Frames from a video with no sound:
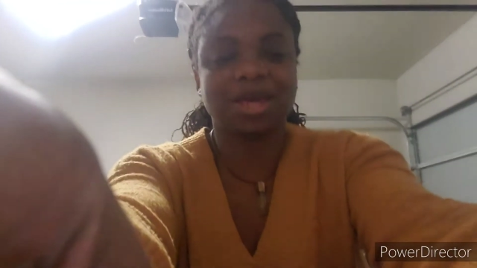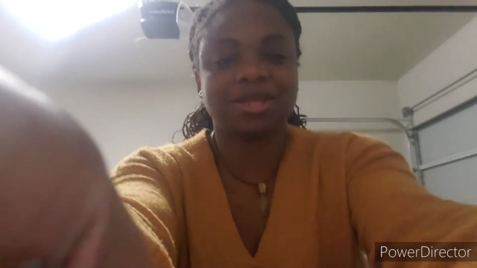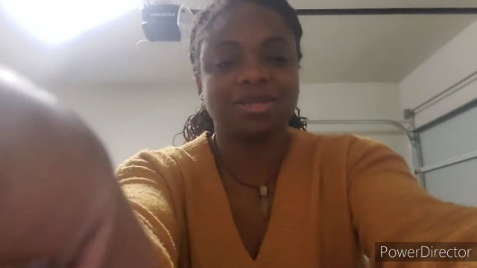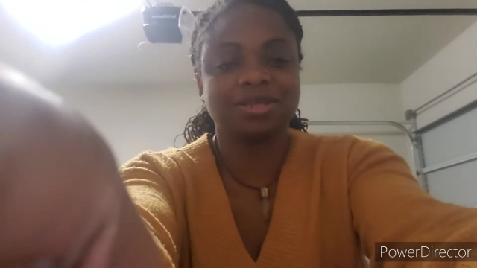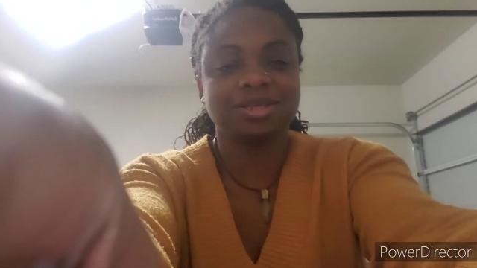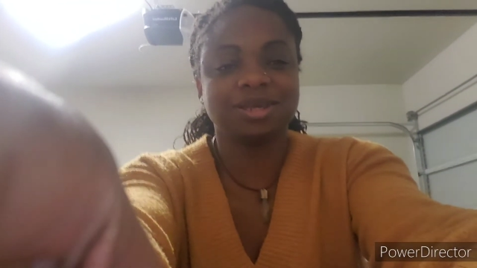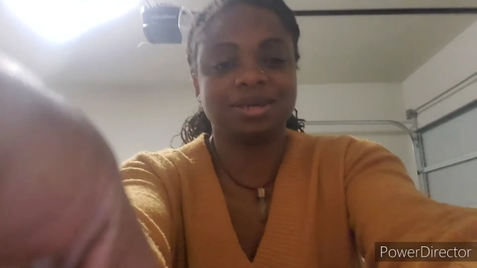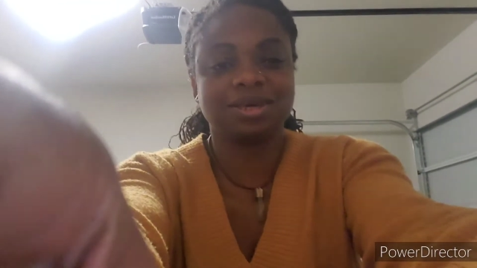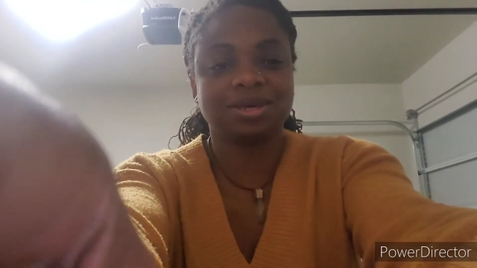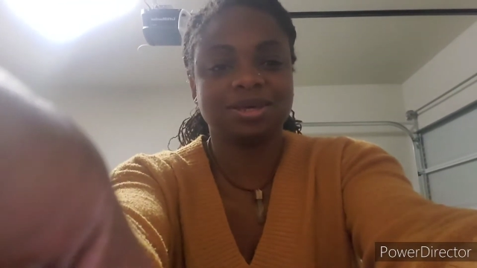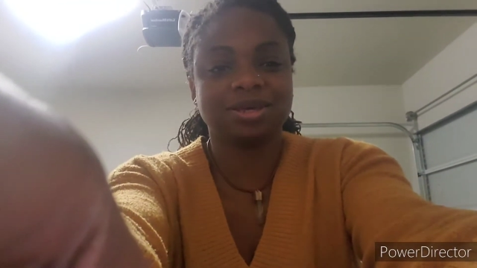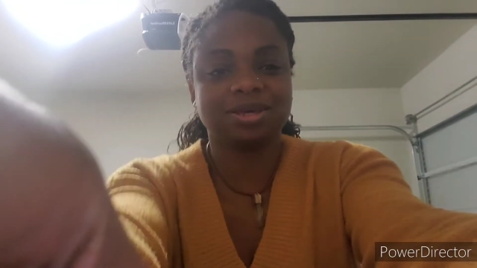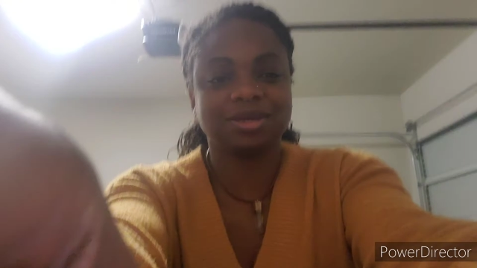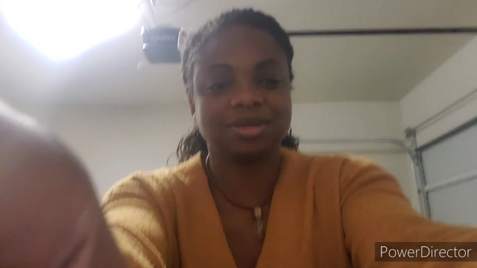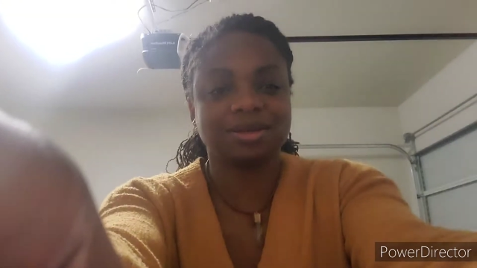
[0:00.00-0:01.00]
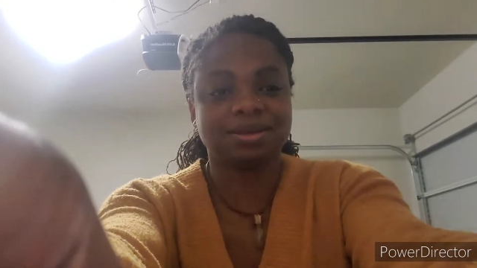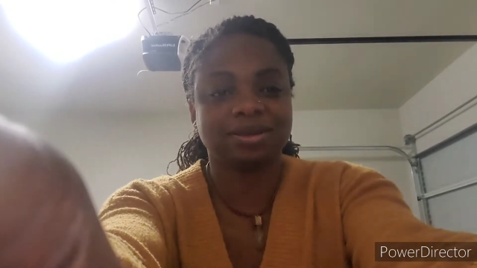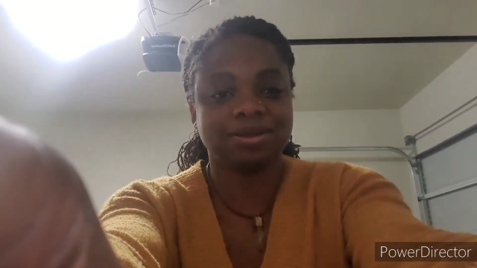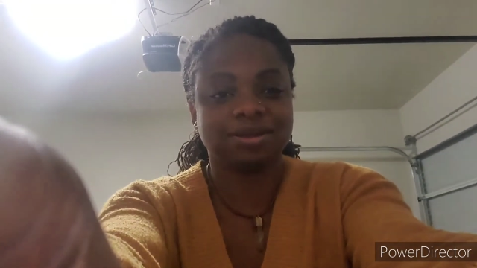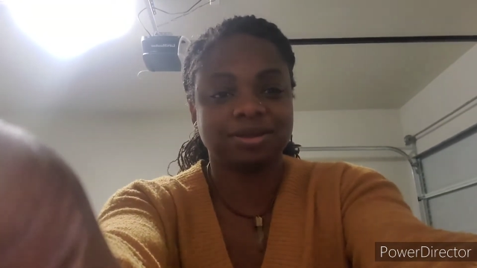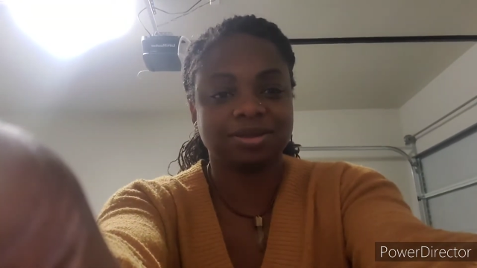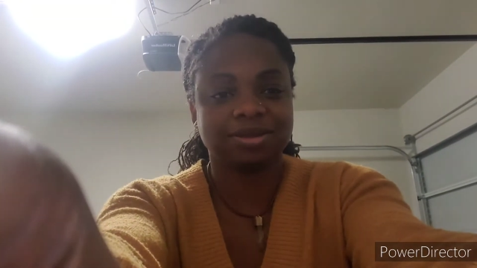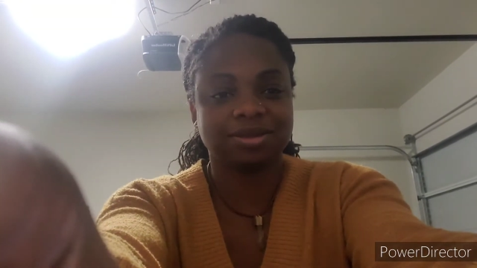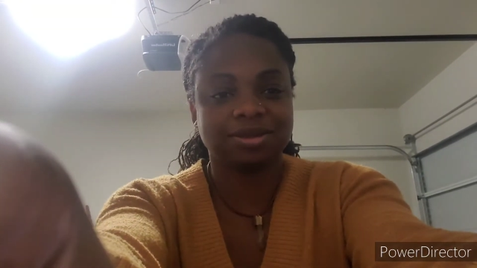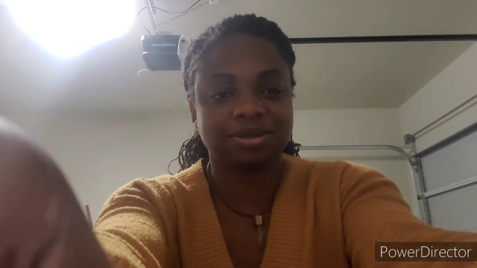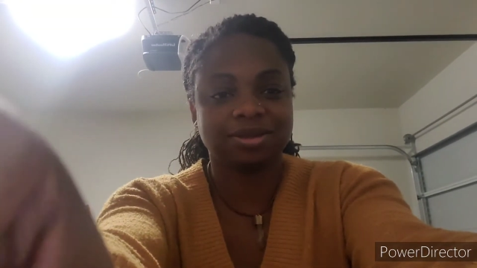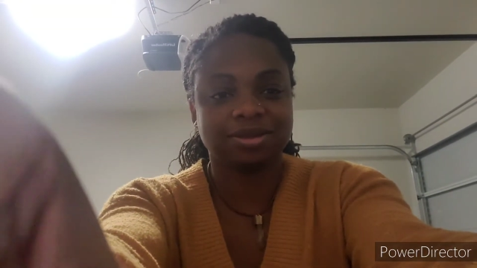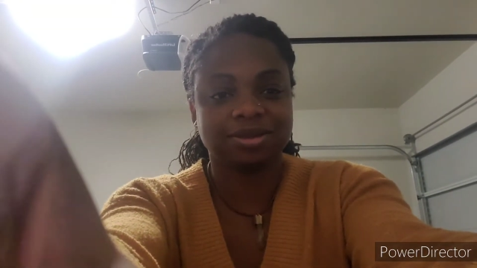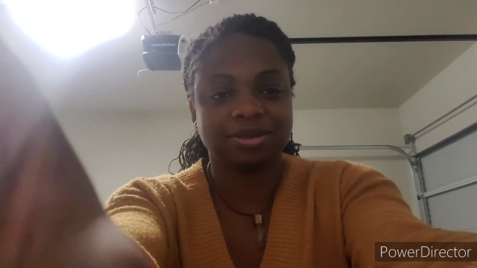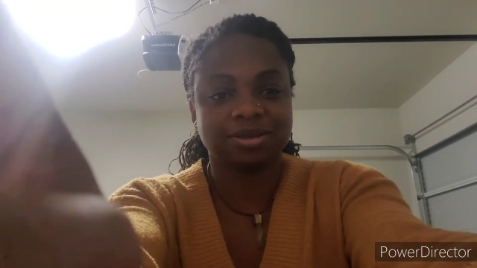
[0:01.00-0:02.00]
idea.
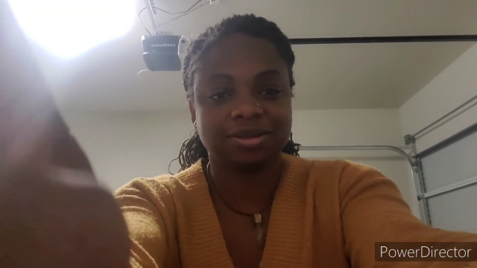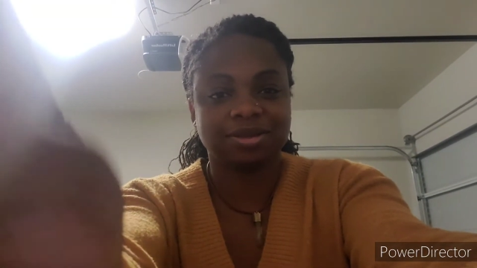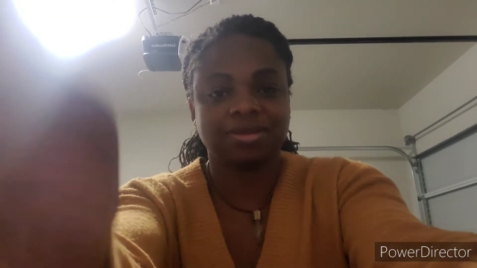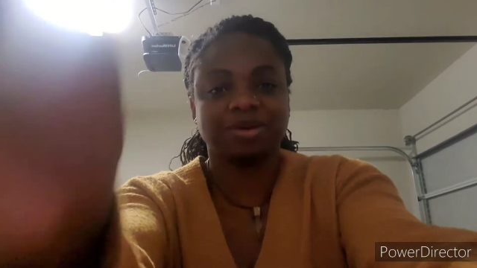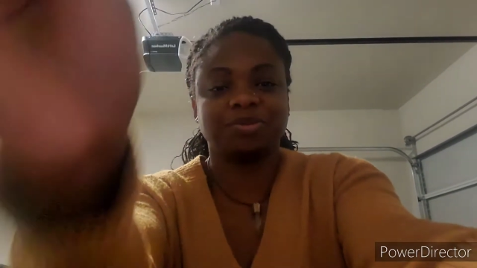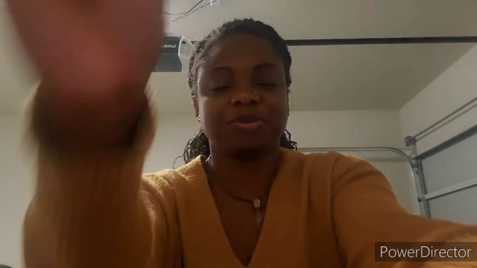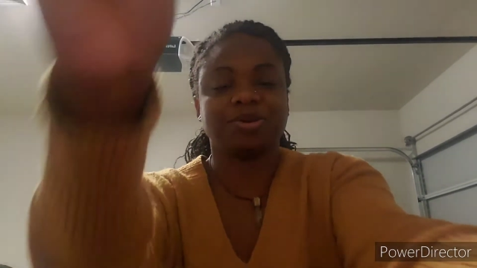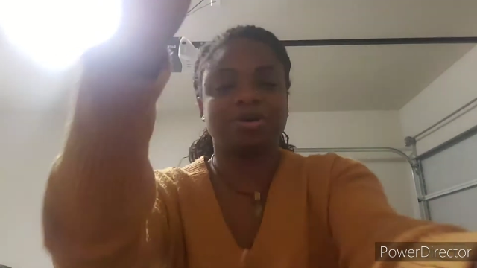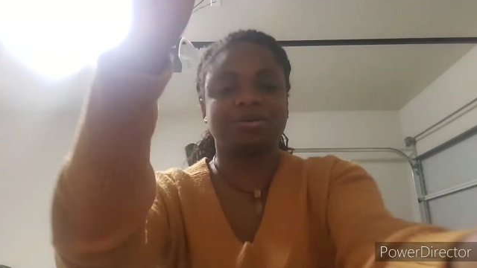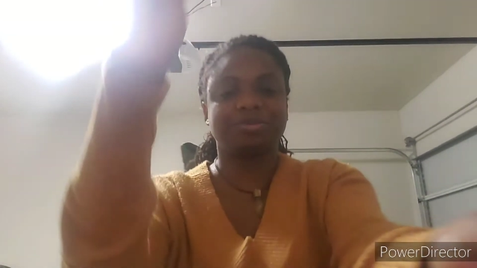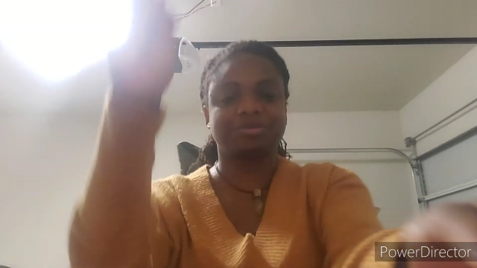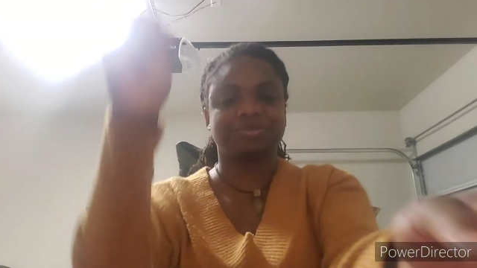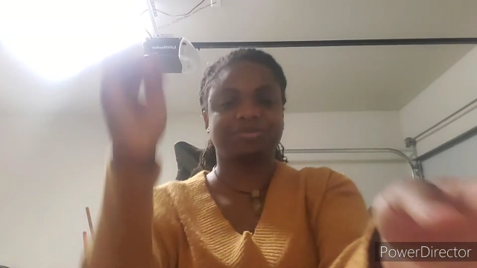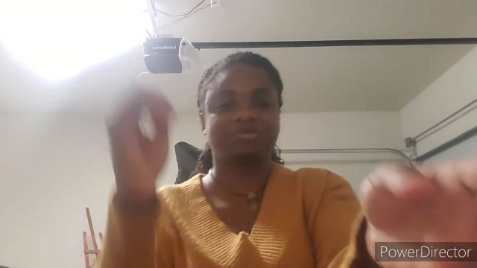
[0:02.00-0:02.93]
There we go.